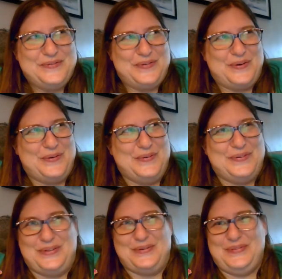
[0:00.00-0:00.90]

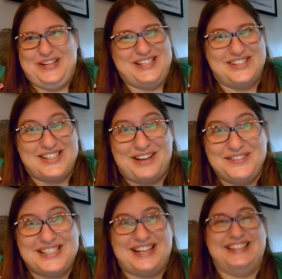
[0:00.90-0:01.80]
for the Read Your
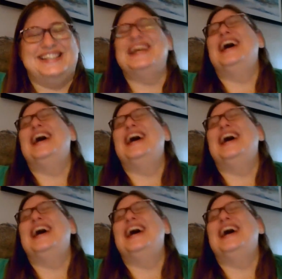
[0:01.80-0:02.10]
Shelves challenge.